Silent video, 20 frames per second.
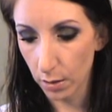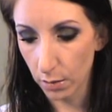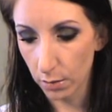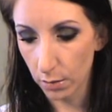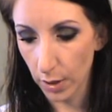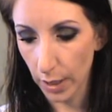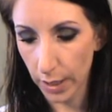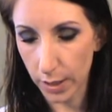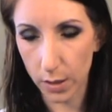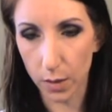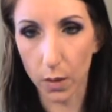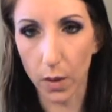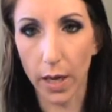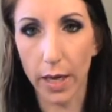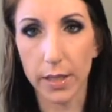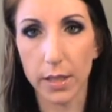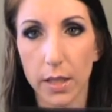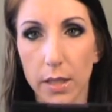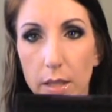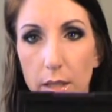hazel
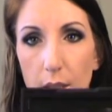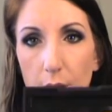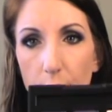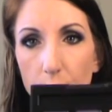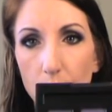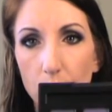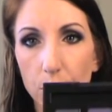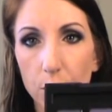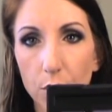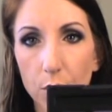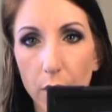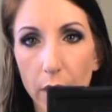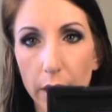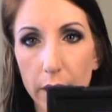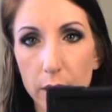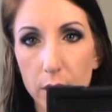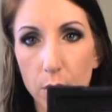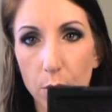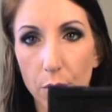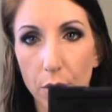eyes. I think if you have blue
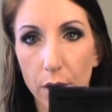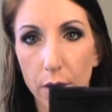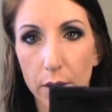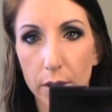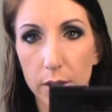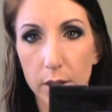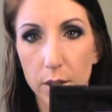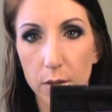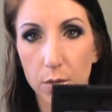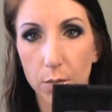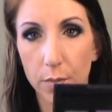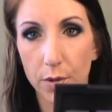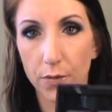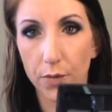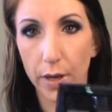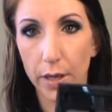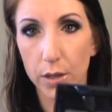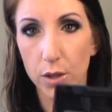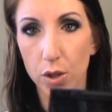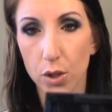eyes or brown eyes, this would be
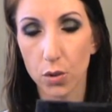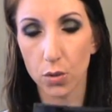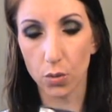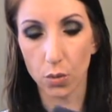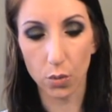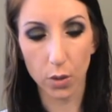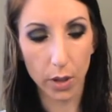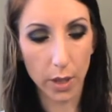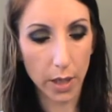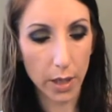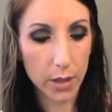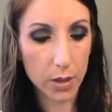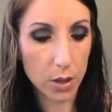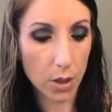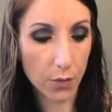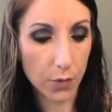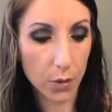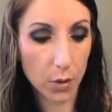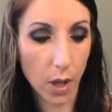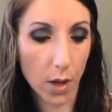fine too. So
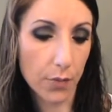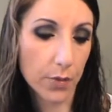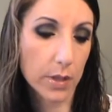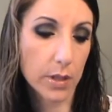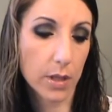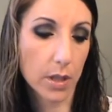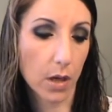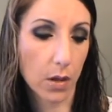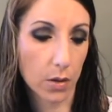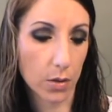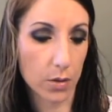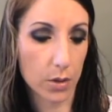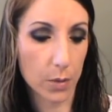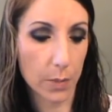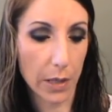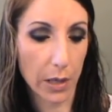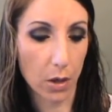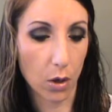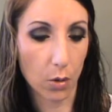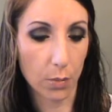if you love these colors,
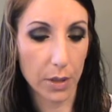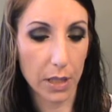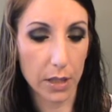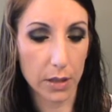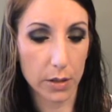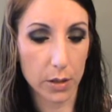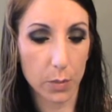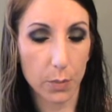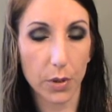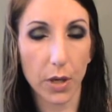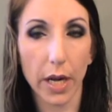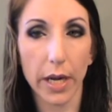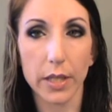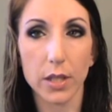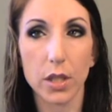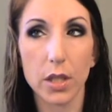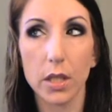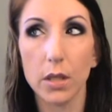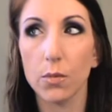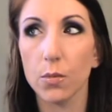by all means. But I
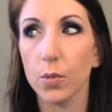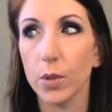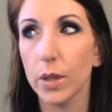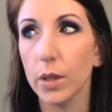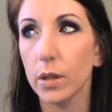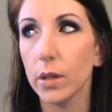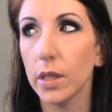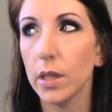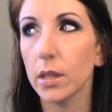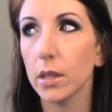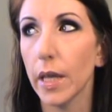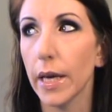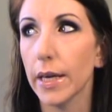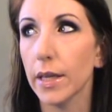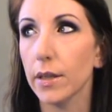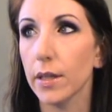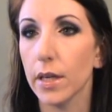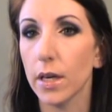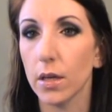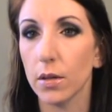did really like
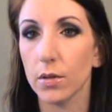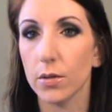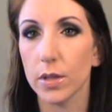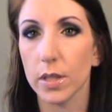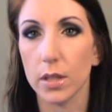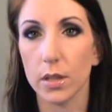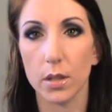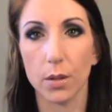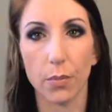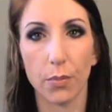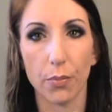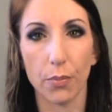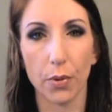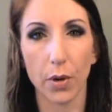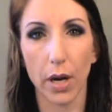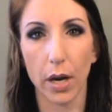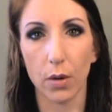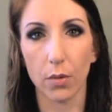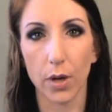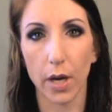the colors in the
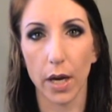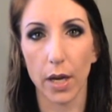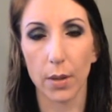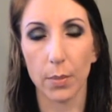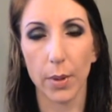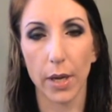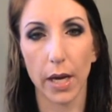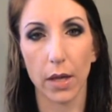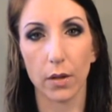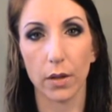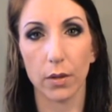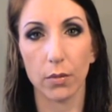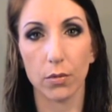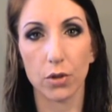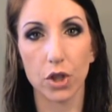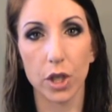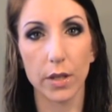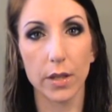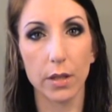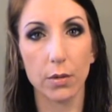brown eye palette, which
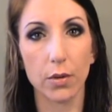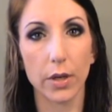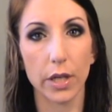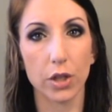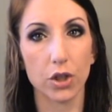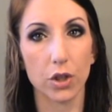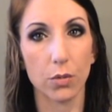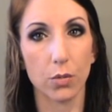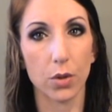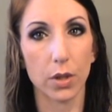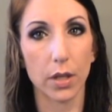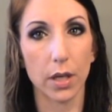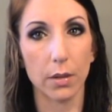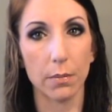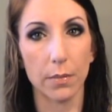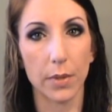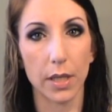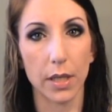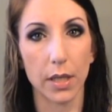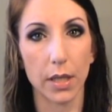I think would actually work on
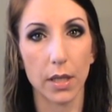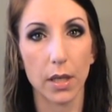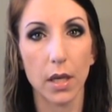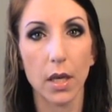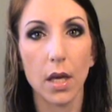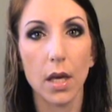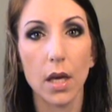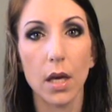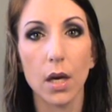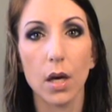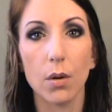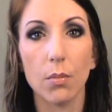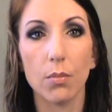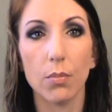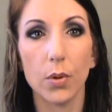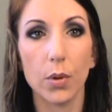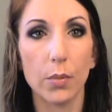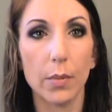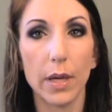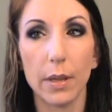me,
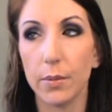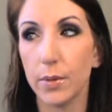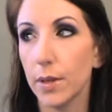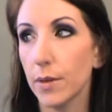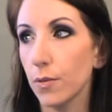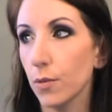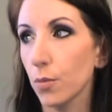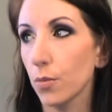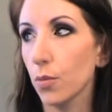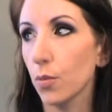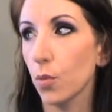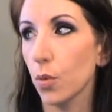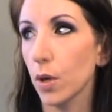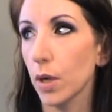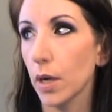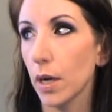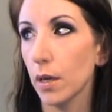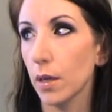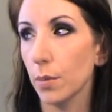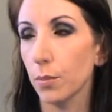but maybe even would
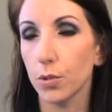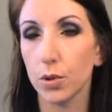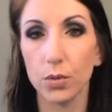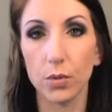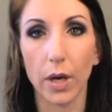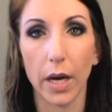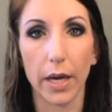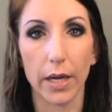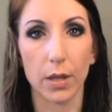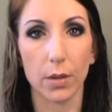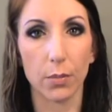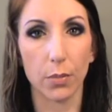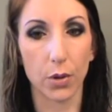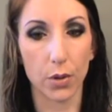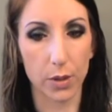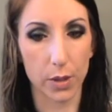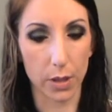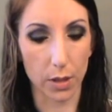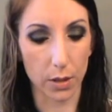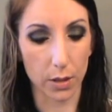work on a blue-eyed
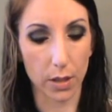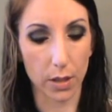person.